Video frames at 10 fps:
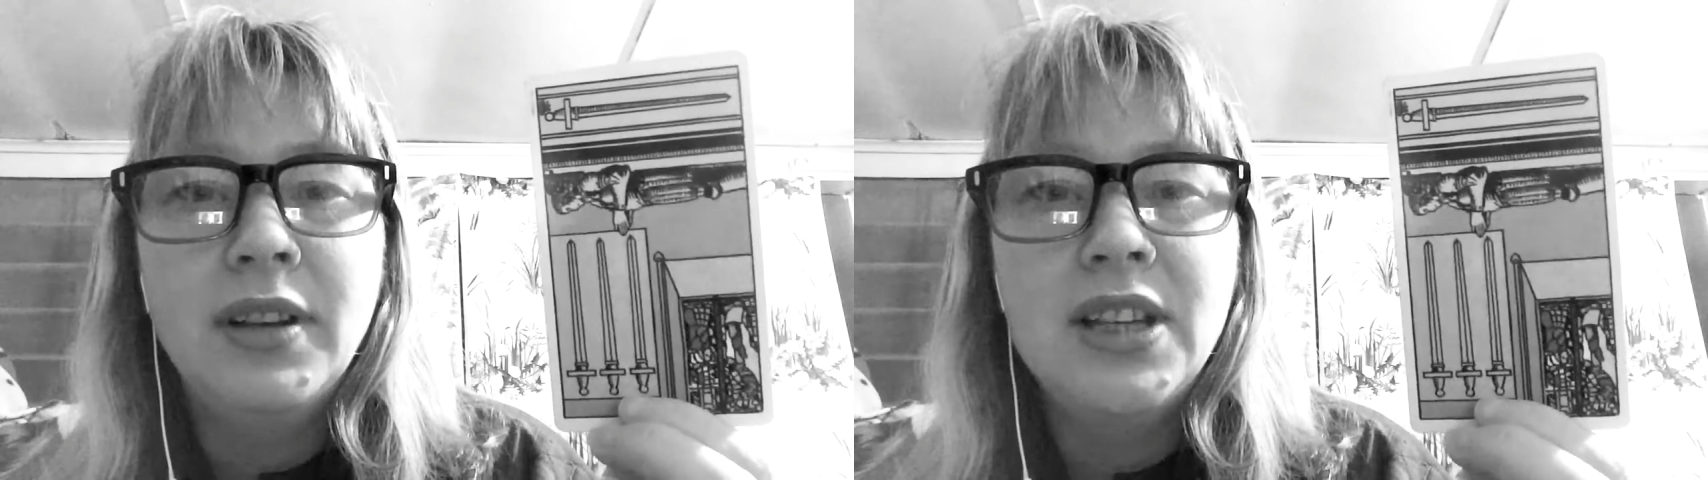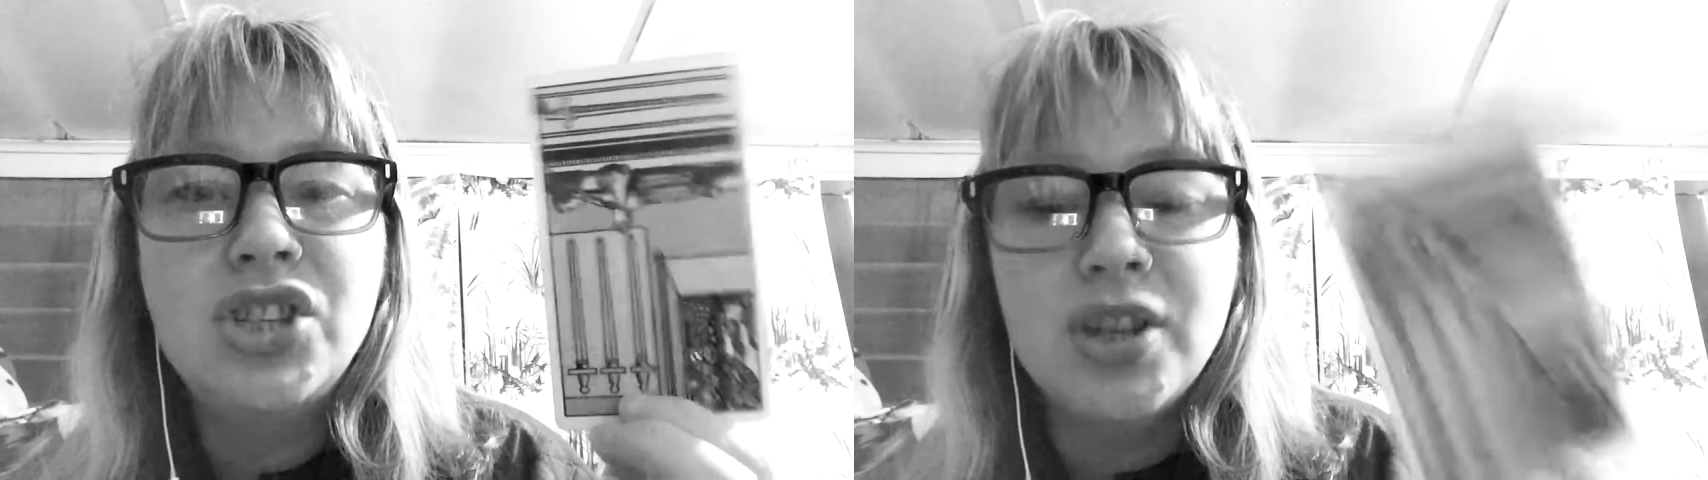
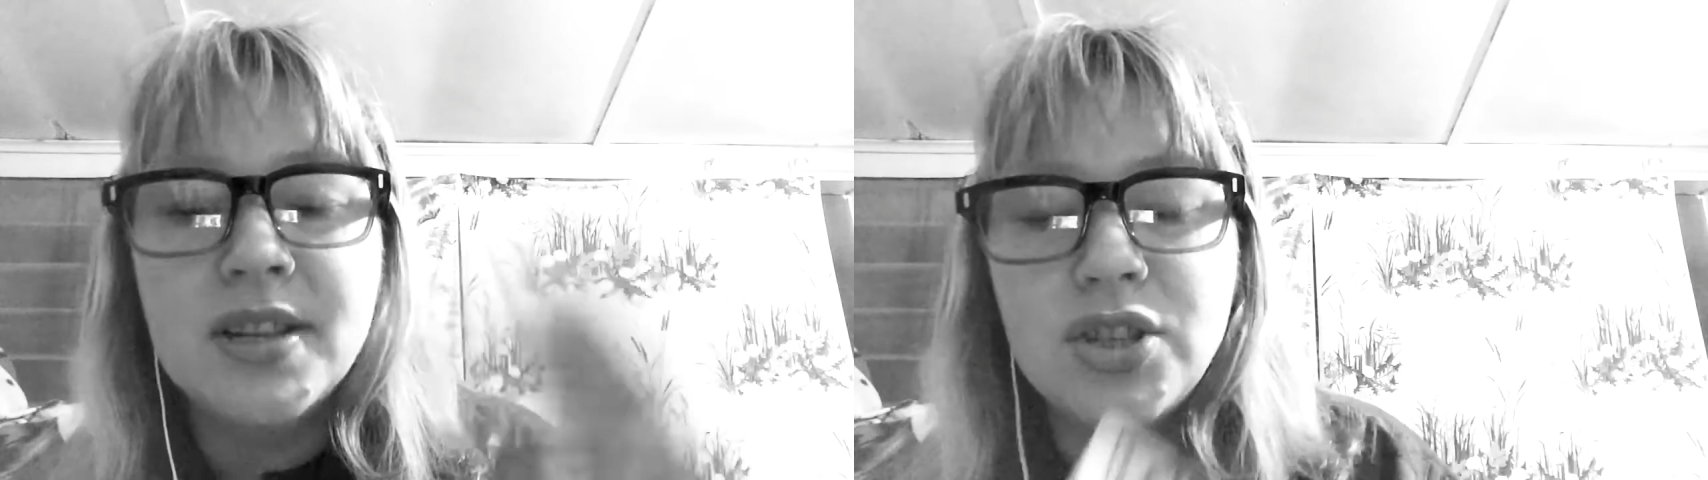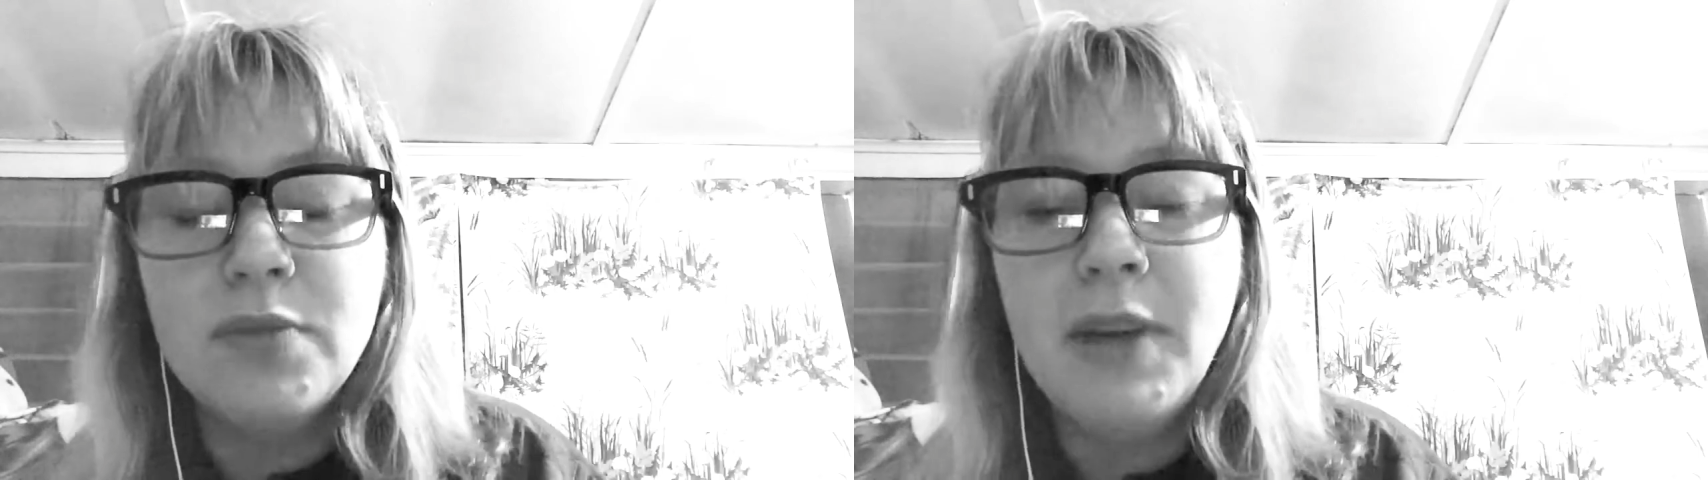It's
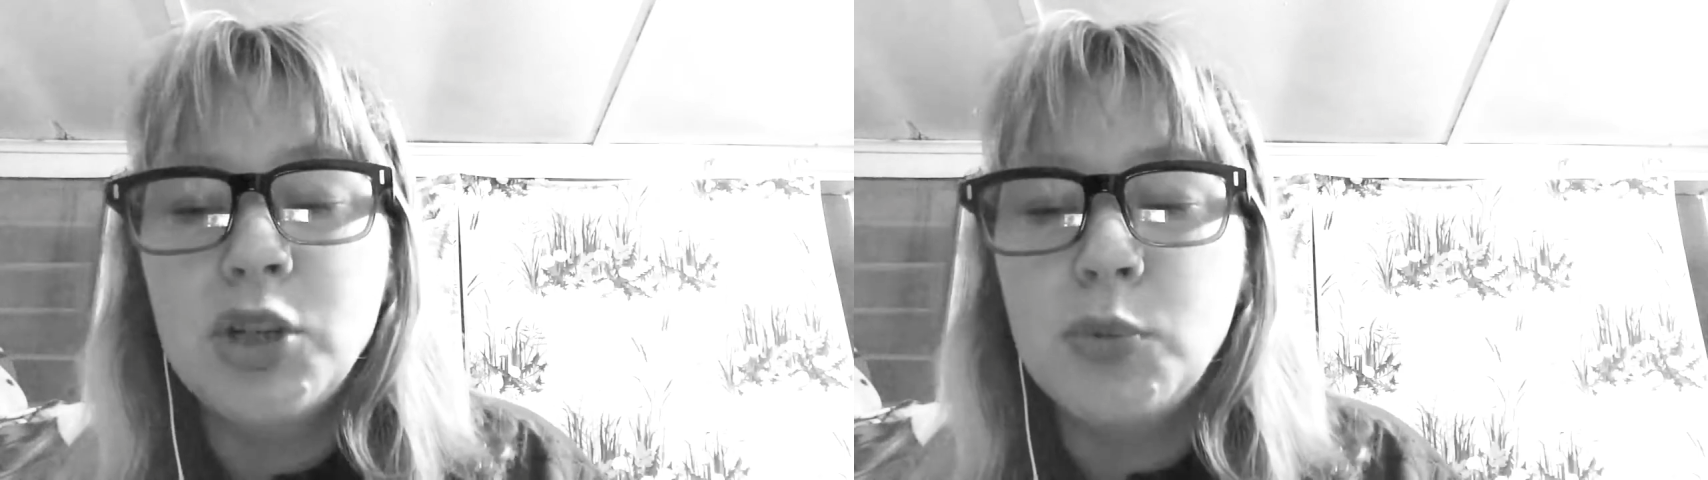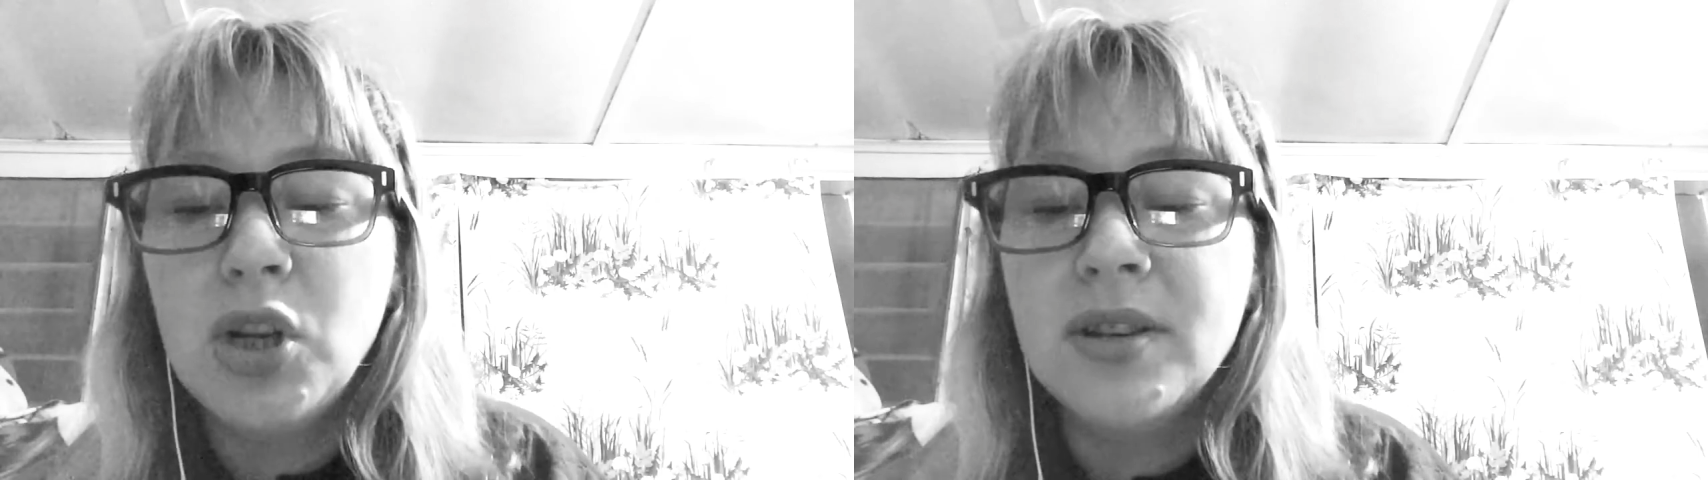just too
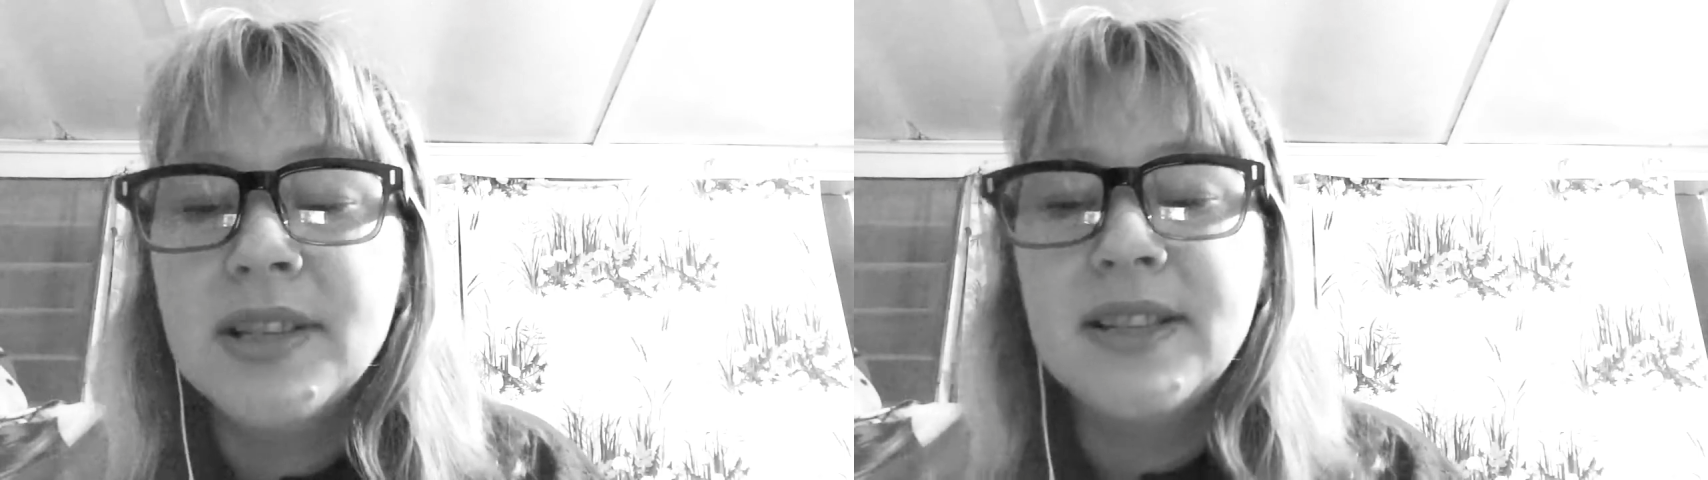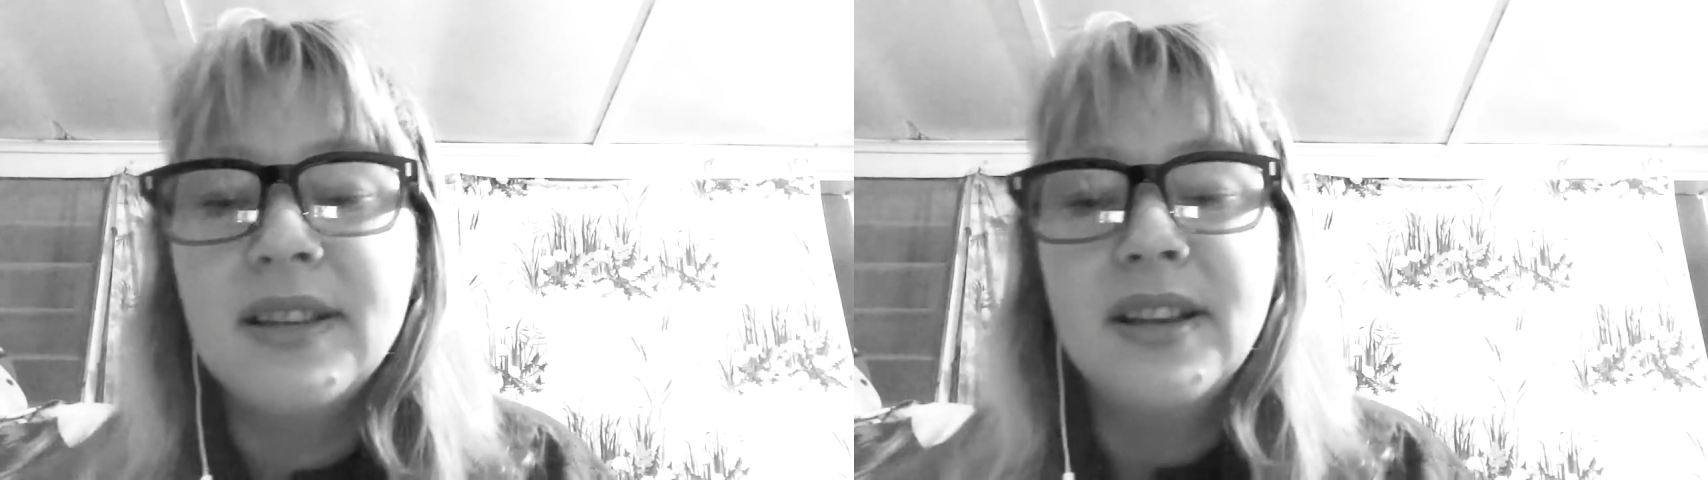much because